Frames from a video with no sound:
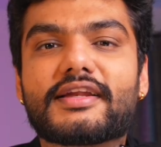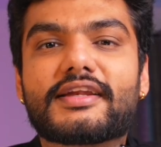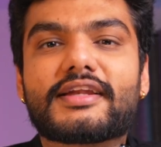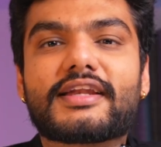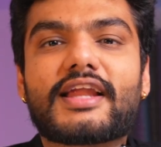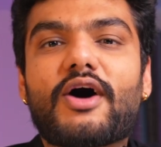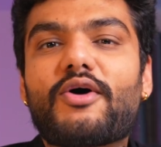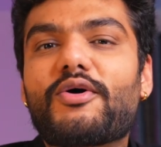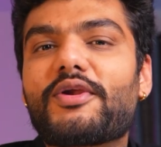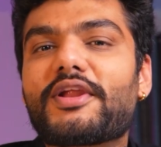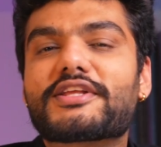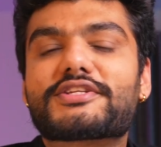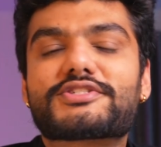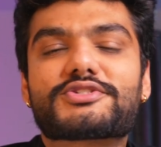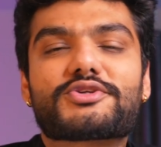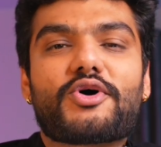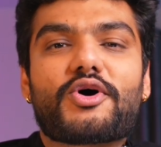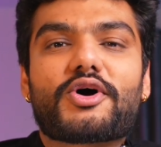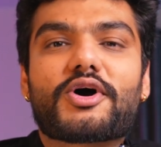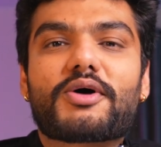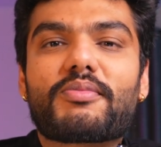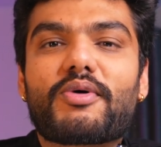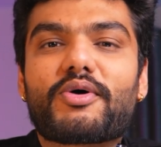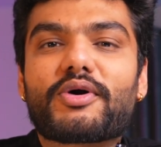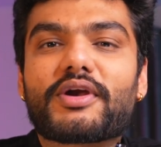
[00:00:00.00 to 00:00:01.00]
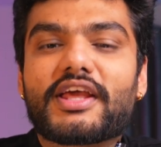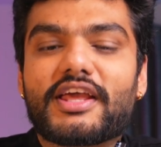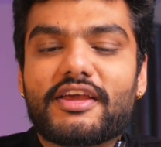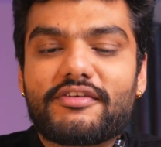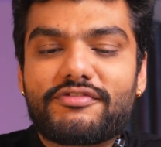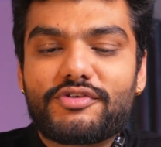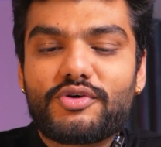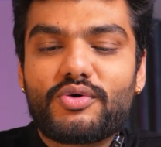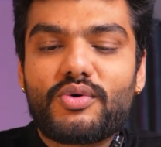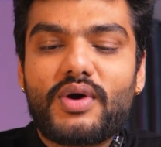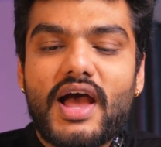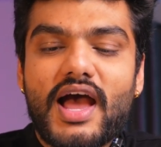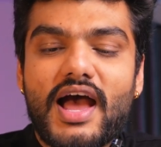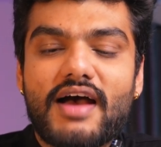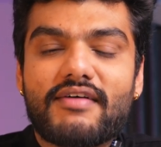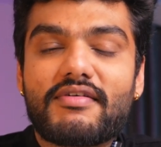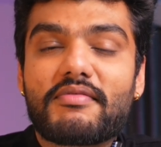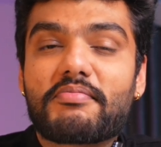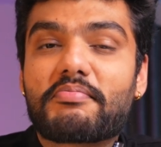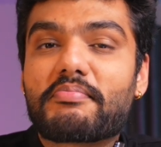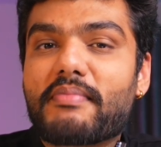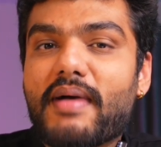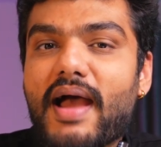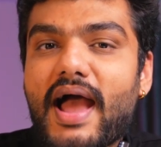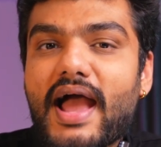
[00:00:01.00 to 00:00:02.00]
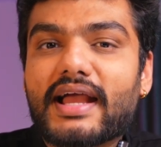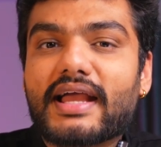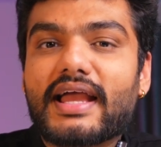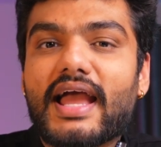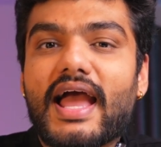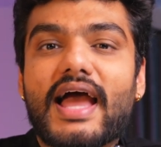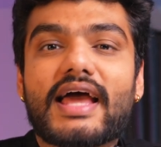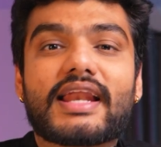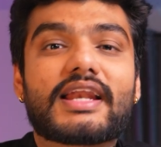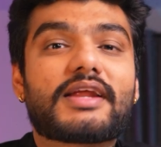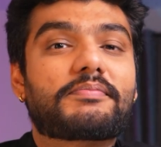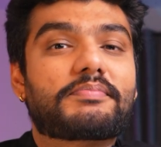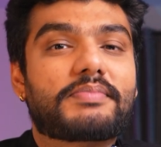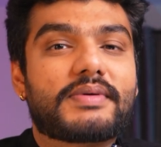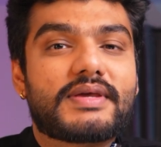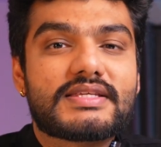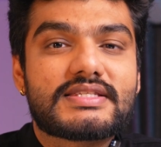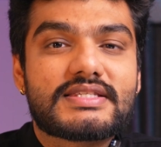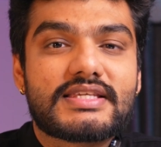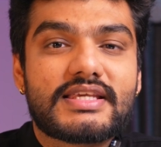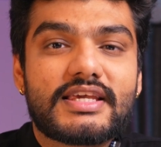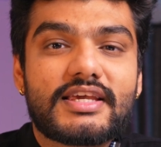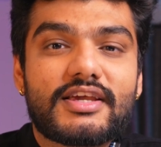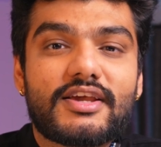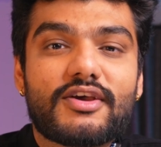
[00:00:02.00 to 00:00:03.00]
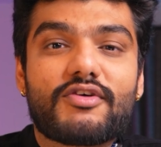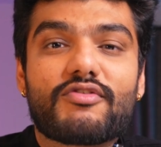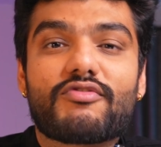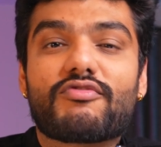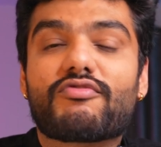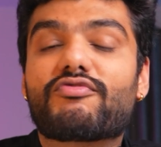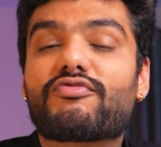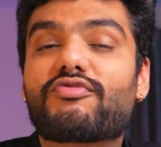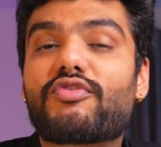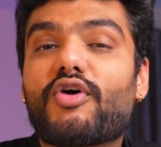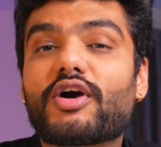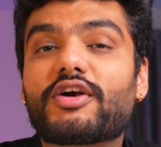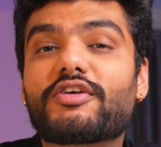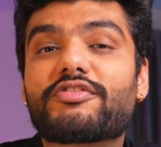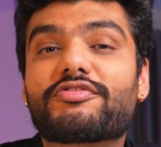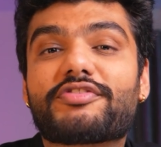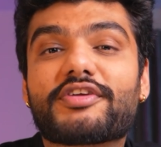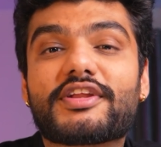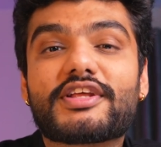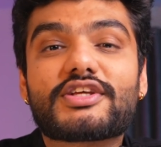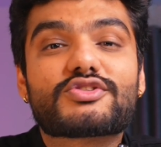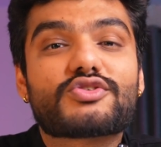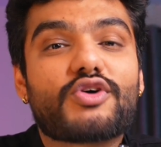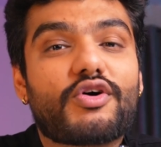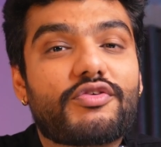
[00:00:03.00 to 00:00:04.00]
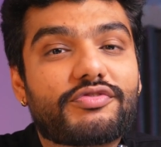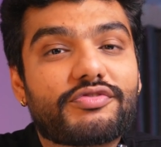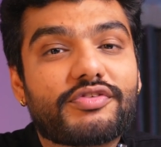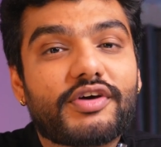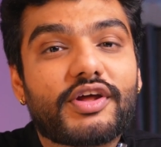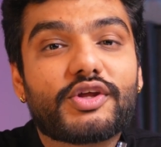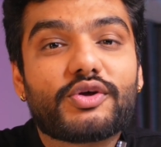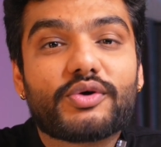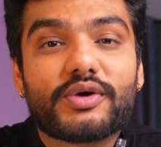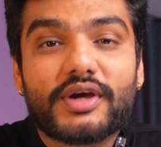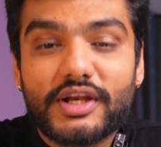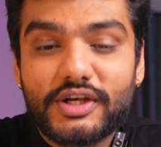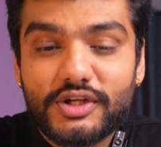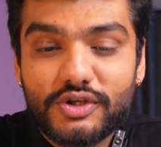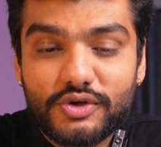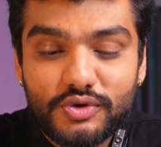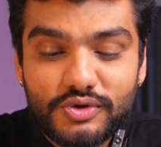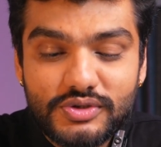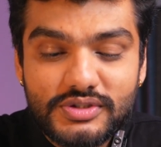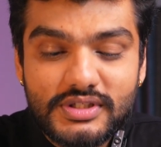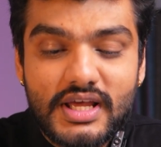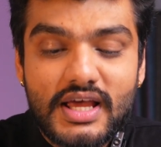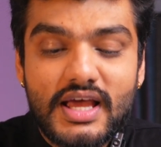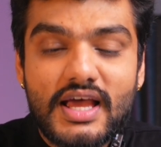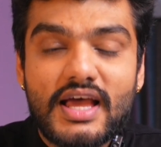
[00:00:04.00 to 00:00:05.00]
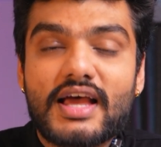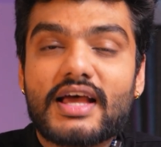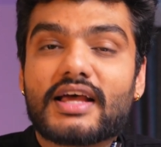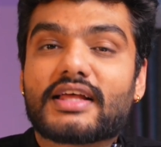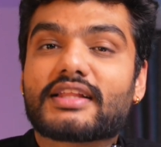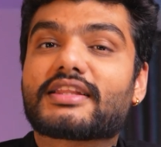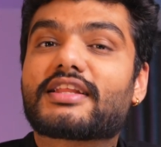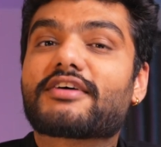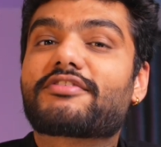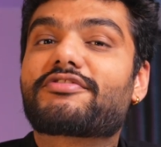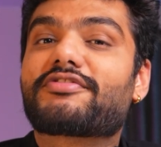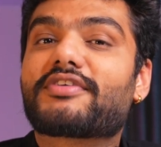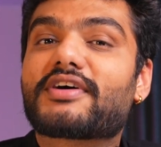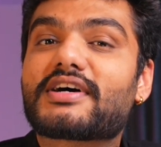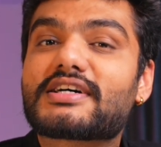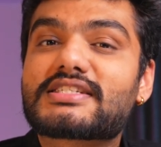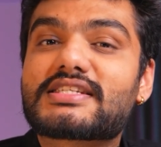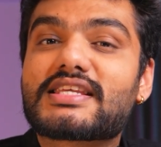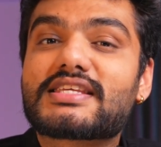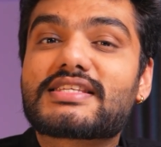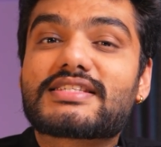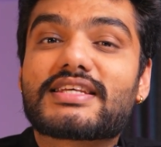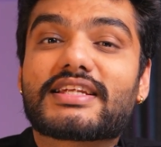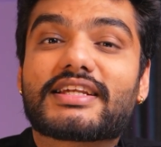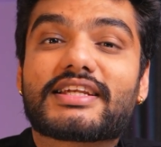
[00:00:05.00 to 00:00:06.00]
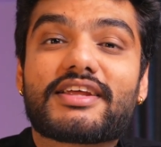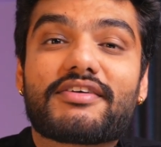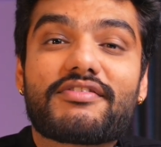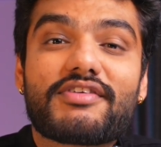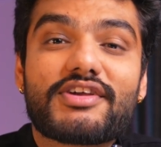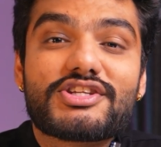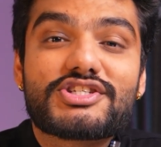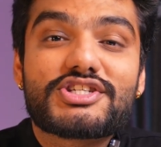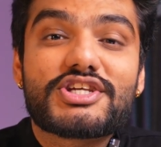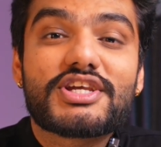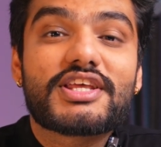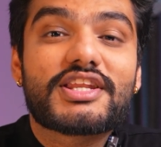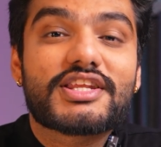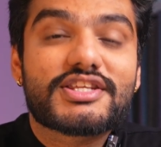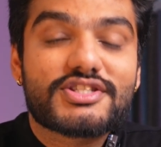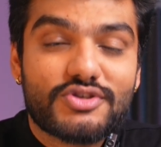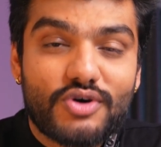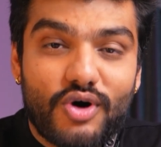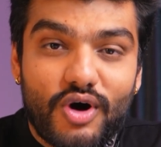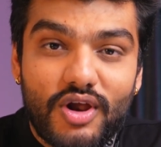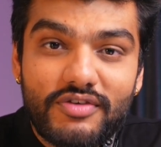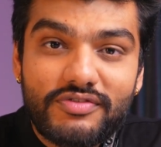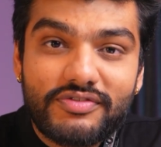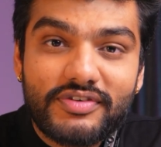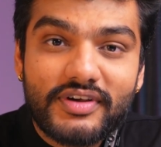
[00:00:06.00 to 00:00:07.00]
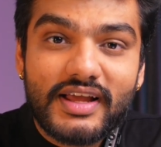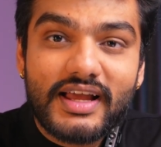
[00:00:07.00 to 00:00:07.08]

Now let's talk about if you have a Mac and a PC, what free software you can use. The first is DaVinci Resolve.